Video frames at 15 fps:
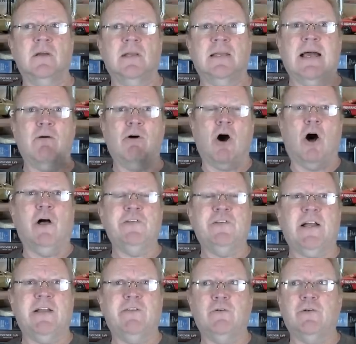Now all he's
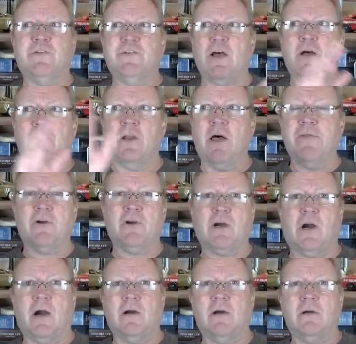got to do is sell another
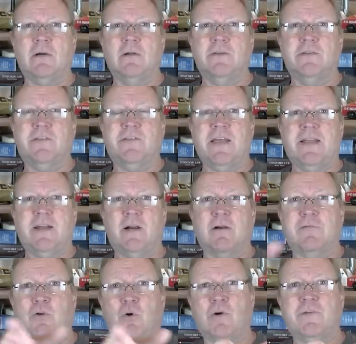car to take care
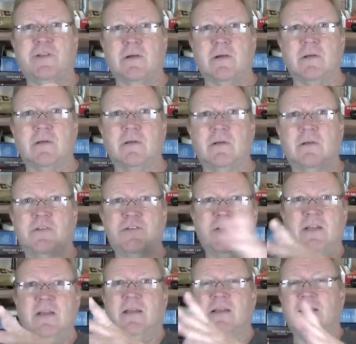of your deal.
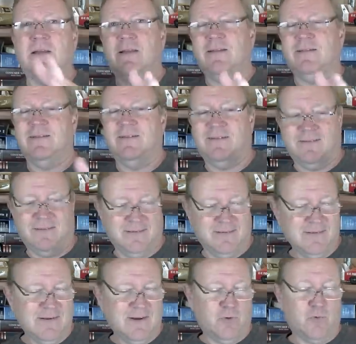See, and
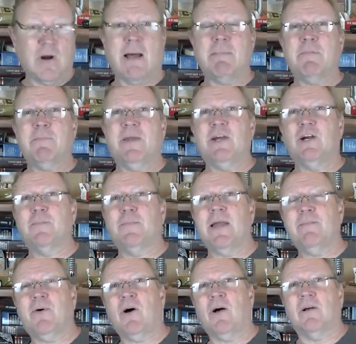robbing Peter to
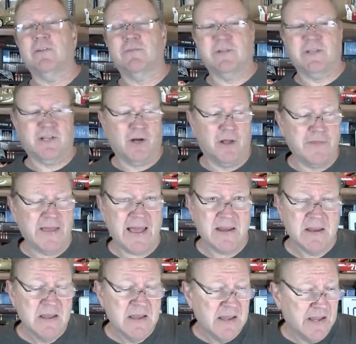pay Paul. That's what they call
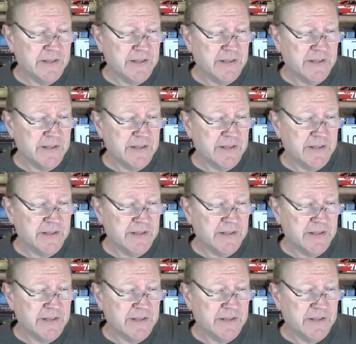that.